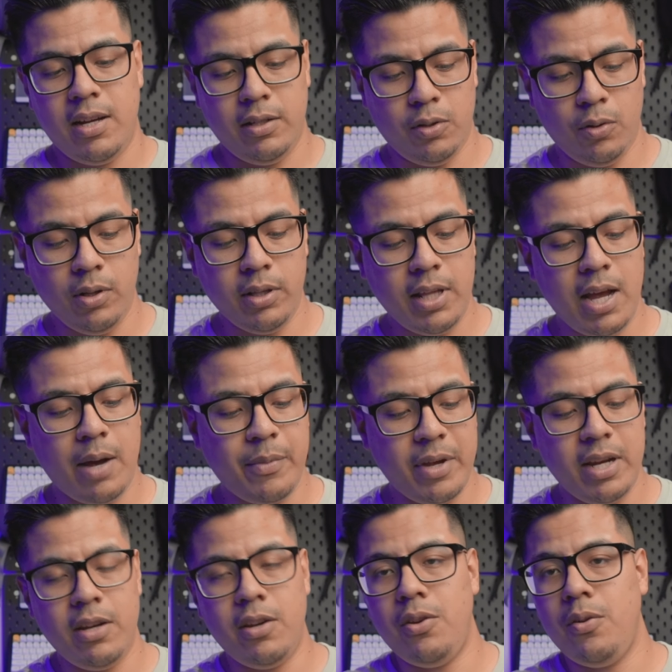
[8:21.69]
The only thing I'm
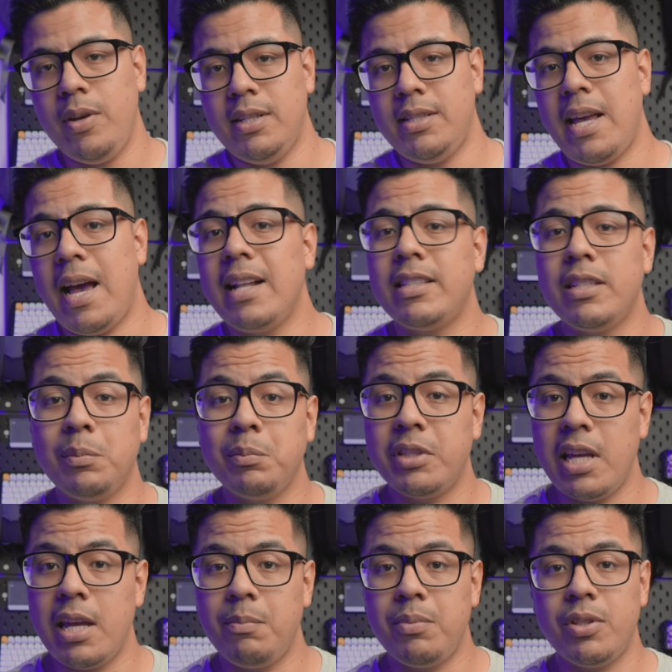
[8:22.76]
gonna do is add some
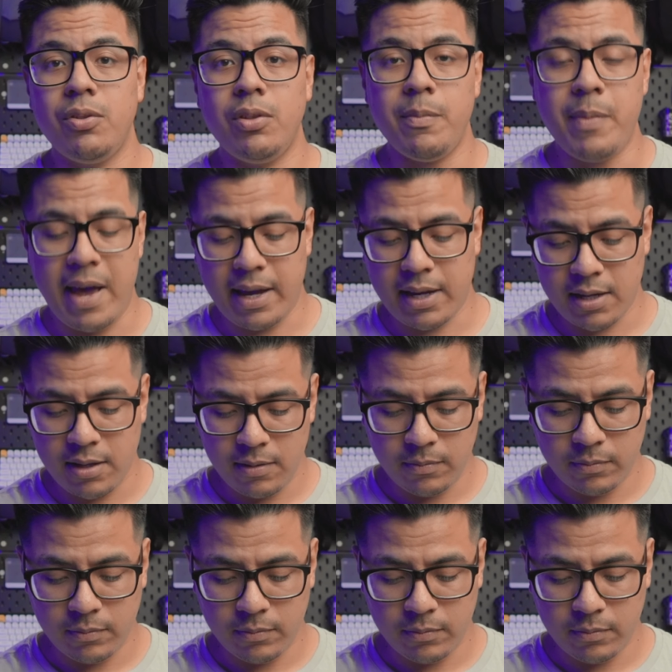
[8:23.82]
tape to the back.